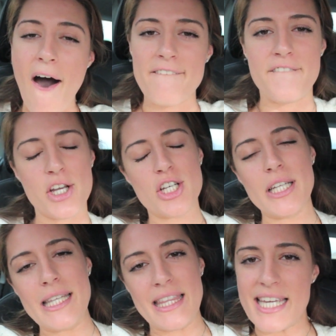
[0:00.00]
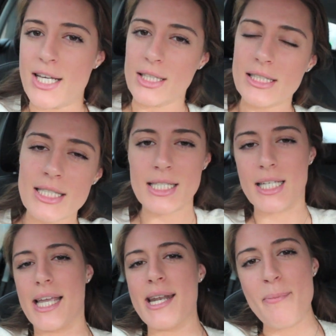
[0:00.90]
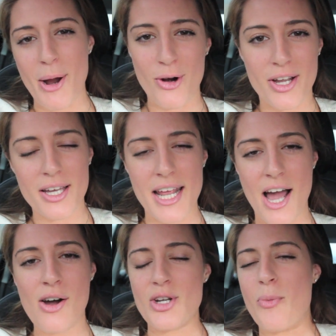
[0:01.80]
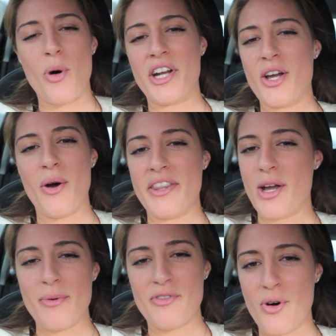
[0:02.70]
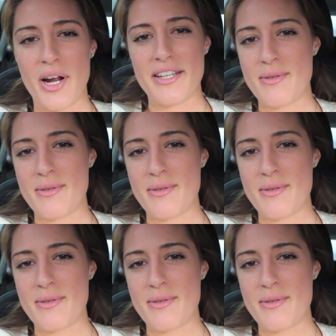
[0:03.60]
officially legal in America now. No point in going there before, I